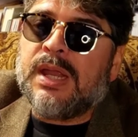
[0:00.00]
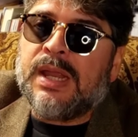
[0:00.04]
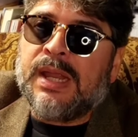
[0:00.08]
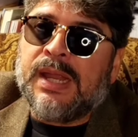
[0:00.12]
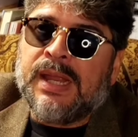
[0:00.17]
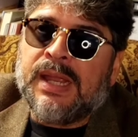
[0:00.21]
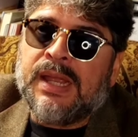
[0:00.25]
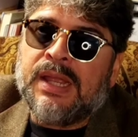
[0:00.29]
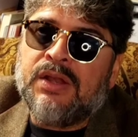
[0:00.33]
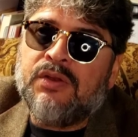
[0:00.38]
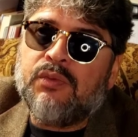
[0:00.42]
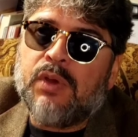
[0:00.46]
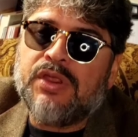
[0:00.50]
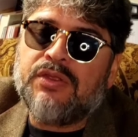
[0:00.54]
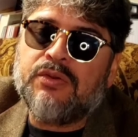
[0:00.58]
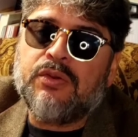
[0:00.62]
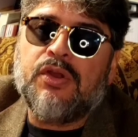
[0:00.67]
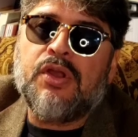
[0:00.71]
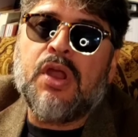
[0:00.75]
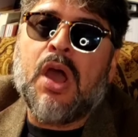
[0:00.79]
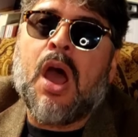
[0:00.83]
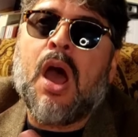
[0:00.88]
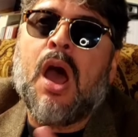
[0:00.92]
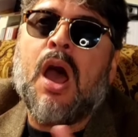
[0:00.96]
And
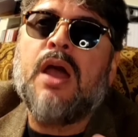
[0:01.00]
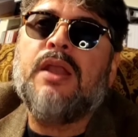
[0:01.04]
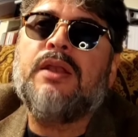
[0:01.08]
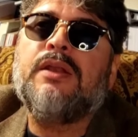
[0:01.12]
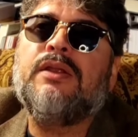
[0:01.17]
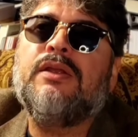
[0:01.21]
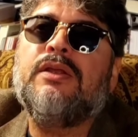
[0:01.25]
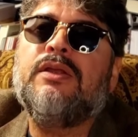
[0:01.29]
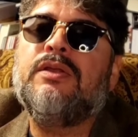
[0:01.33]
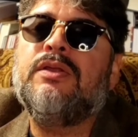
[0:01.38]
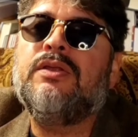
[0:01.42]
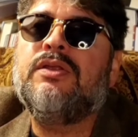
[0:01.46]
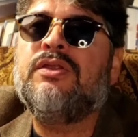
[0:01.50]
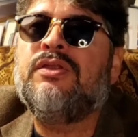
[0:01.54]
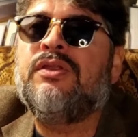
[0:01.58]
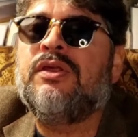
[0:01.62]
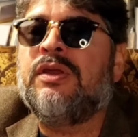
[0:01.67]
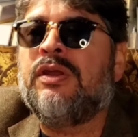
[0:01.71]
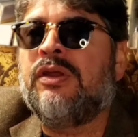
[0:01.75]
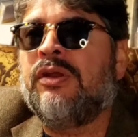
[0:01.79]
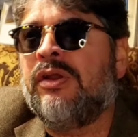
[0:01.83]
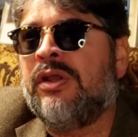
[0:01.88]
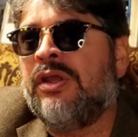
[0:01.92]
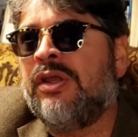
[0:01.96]
whether or not
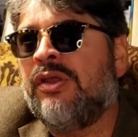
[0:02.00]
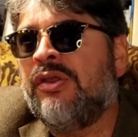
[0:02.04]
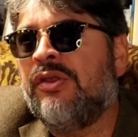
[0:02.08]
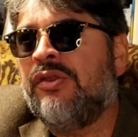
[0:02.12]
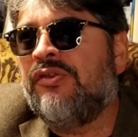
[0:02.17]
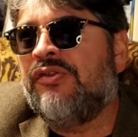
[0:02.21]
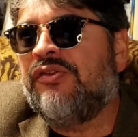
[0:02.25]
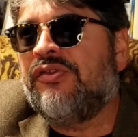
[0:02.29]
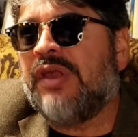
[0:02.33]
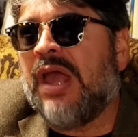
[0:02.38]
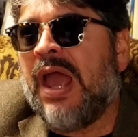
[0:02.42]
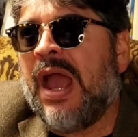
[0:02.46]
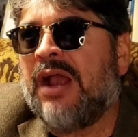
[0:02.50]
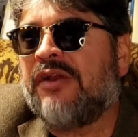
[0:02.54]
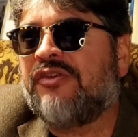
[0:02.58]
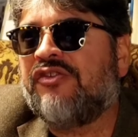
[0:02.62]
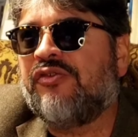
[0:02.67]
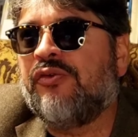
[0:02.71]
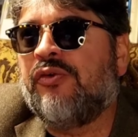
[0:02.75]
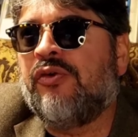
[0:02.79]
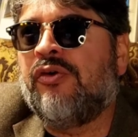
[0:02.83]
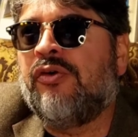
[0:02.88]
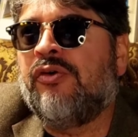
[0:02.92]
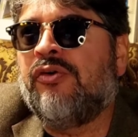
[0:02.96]
there is
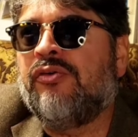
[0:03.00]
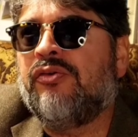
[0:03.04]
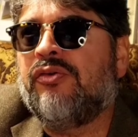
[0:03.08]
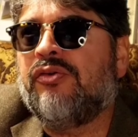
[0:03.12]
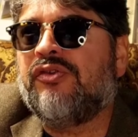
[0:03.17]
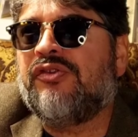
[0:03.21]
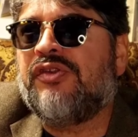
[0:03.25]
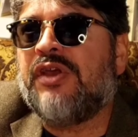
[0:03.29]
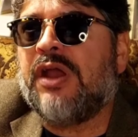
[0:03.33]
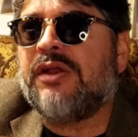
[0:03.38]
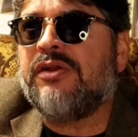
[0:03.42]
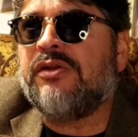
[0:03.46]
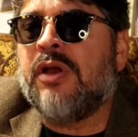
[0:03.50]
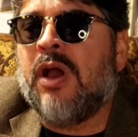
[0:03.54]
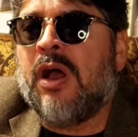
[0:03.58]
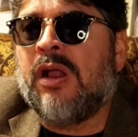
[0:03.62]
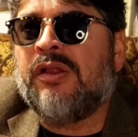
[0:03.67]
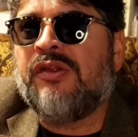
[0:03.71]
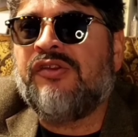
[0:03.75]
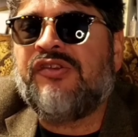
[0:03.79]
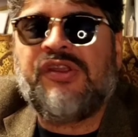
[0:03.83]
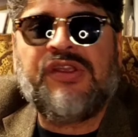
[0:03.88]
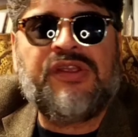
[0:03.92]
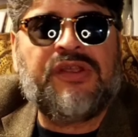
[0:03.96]
actual
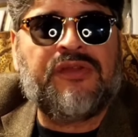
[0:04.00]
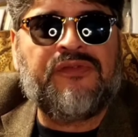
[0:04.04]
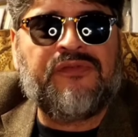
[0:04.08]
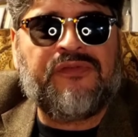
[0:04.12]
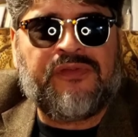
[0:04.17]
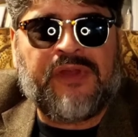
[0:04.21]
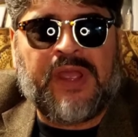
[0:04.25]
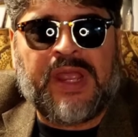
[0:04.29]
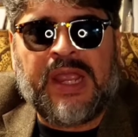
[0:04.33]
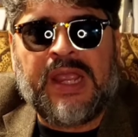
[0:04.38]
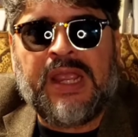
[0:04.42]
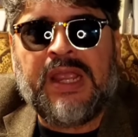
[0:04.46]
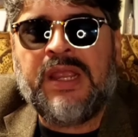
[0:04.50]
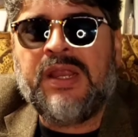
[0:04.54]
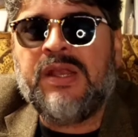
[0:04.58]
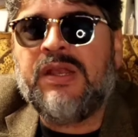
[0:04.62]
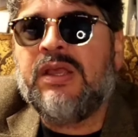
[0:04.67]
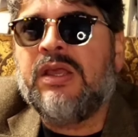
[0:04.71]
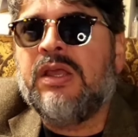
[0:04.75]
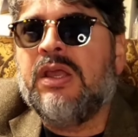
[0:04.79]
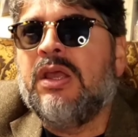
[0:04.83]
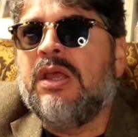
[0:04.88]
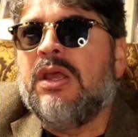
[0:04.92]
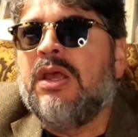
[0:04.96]
technology
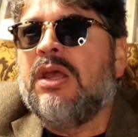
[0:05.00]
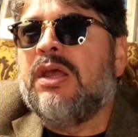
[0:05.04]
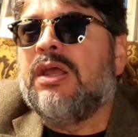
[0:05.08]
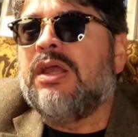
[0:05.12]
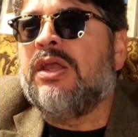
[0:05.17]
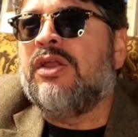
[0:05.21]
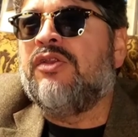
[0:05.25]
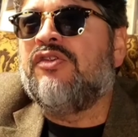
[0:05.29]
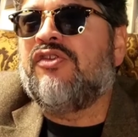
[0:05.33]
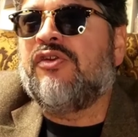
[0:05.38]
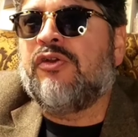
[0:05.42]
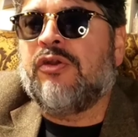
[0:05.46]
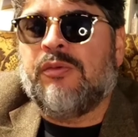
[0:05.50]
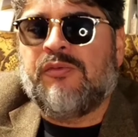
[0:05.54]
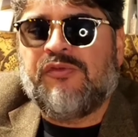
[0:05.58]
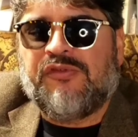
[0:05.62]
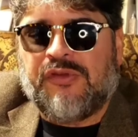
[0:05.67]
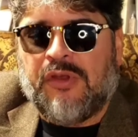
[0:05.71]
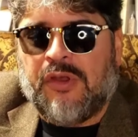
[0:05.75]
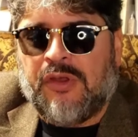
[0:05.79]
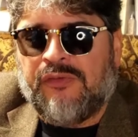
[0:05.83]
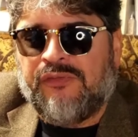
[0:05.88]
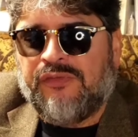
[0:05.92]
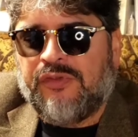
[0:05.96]
conveyed in
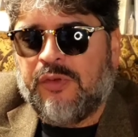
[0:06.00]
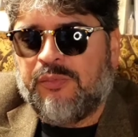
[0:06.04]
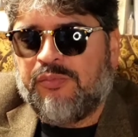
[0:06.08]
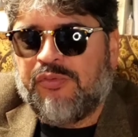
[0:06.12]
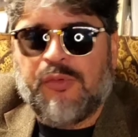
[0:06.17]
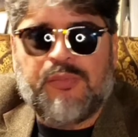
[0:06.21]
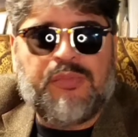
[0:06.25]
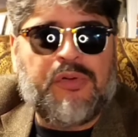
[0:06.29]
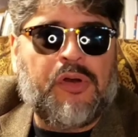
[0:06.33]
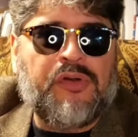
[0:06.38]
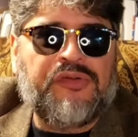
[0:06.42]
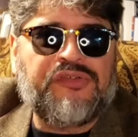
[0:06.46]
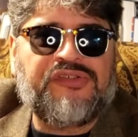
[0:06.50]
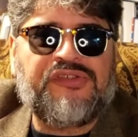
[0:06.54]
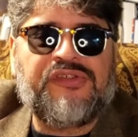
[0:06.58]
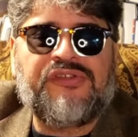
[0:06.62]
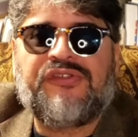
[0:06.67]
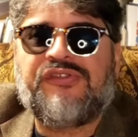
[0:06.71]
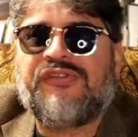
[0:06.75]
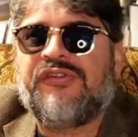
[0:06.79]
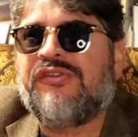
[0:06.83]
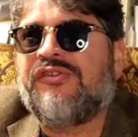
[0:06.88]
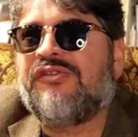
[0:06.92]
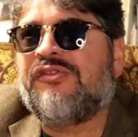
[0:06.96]
terms of the
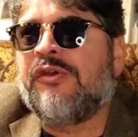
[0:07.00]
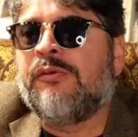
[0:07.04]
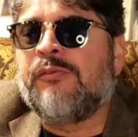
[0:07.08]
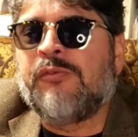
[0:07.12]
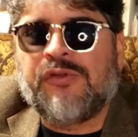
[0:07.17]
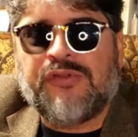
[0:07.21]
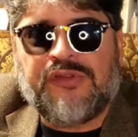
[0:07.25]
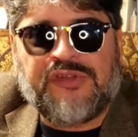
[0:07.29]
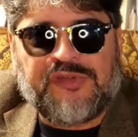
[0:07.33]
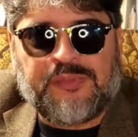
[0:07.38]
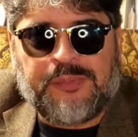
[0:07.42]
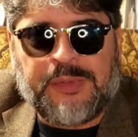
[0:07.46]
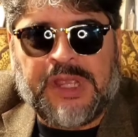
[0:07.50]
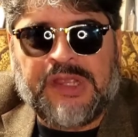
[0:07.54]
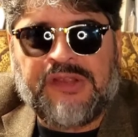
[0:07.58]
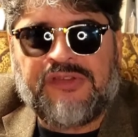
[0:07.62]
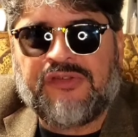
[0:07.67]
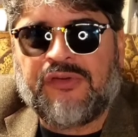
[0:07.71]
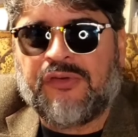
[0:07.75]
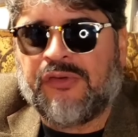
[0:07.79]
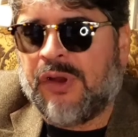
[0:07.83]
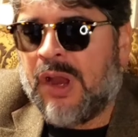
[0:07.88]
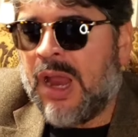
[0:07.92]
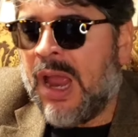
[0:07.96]
propulsion system or the
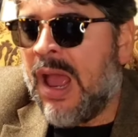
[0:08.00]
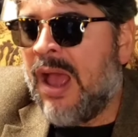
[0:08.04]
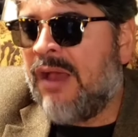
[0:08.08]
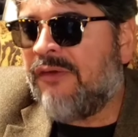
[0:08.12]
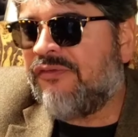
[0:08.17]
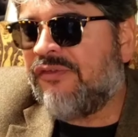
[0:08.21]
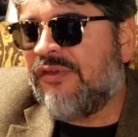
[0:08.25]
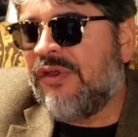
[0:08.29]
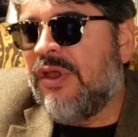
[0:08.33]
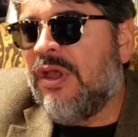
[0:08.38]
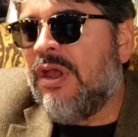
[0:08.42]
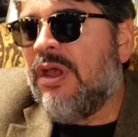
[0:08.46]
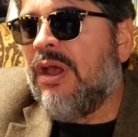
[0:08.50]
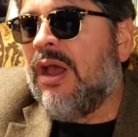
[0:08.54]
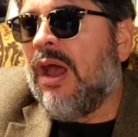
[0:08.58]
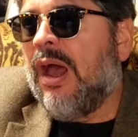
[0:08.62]
spacecraft,